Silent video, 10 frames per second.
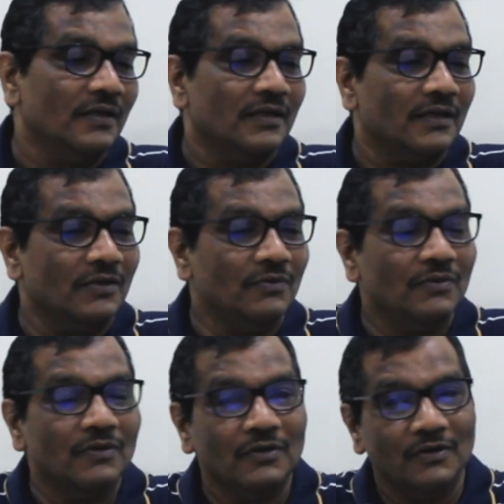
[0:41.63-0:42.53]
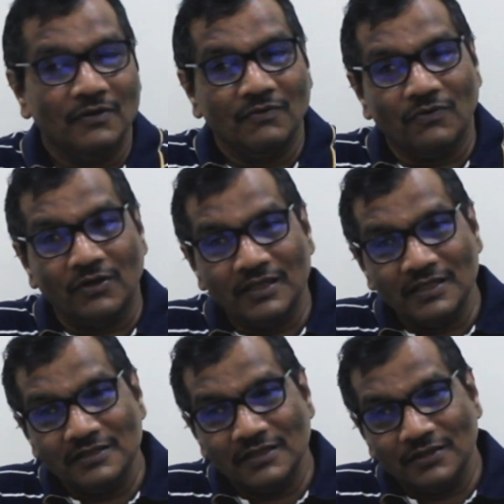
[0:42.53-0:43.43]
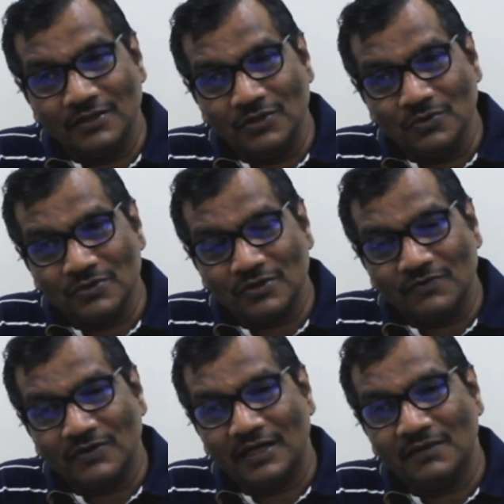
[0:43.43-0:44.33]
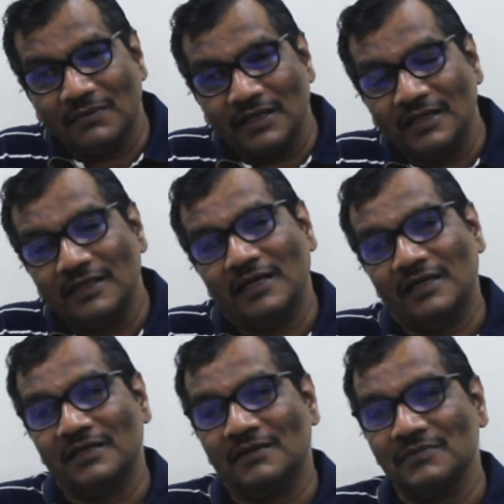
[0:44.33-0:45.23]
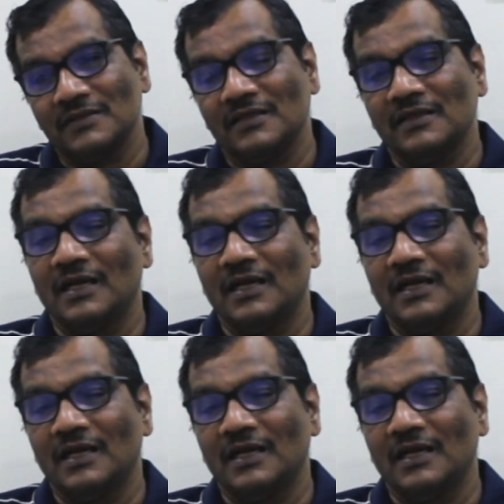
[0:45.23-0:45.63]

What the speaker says: Now, what is the use of that money that comes in?